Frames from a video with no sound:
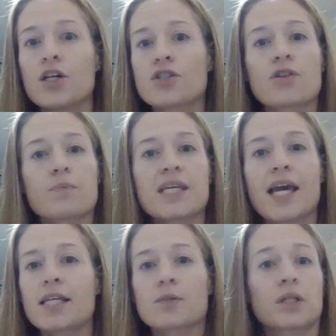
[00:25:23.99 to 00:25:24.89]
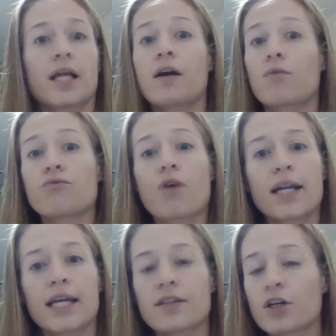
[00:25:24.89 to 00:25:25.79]
So the PAs were like
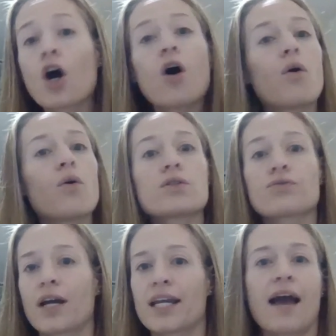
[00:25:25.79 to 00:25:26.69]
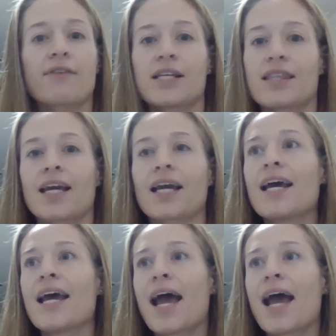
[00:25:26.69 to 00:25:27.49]
running the codes, running everything.